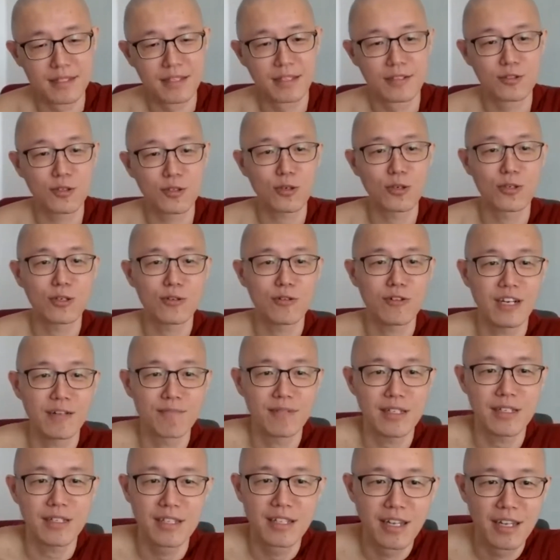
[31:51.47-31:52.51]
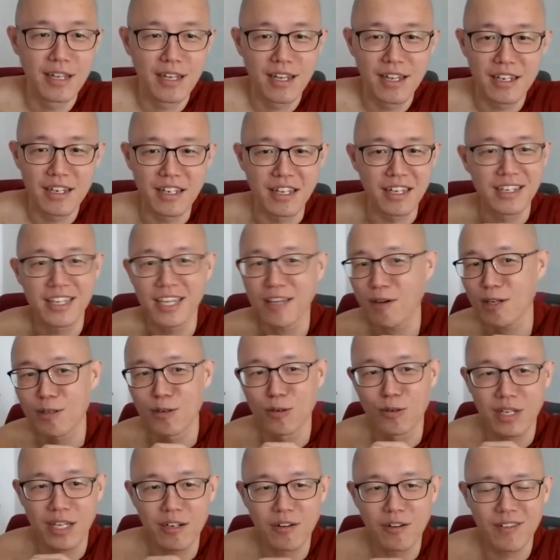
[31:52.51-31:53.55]
So you know what happened? They keep on
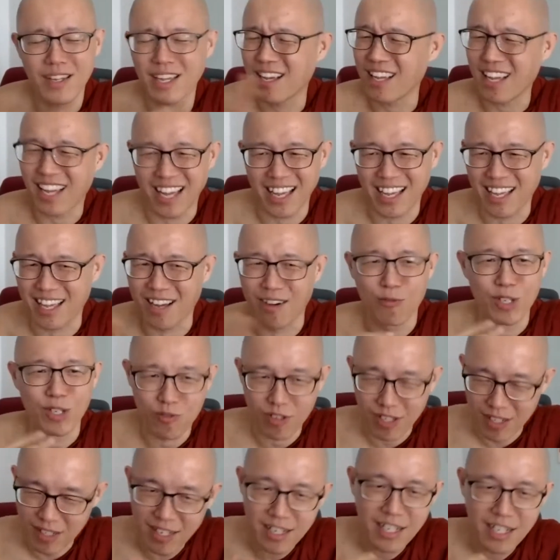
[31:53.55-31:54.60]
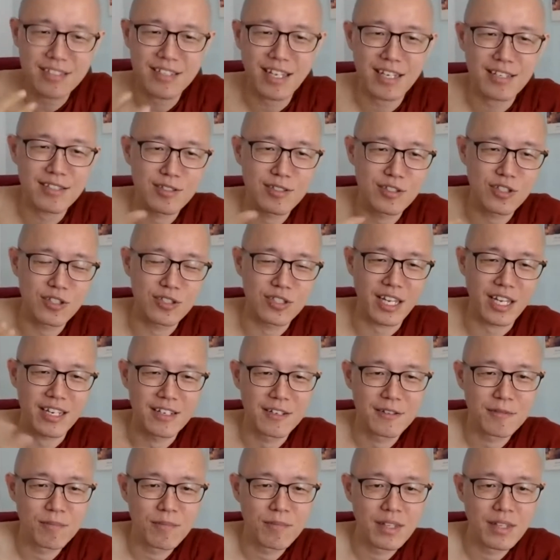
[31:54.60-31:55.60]
looking over, let's just chit chat.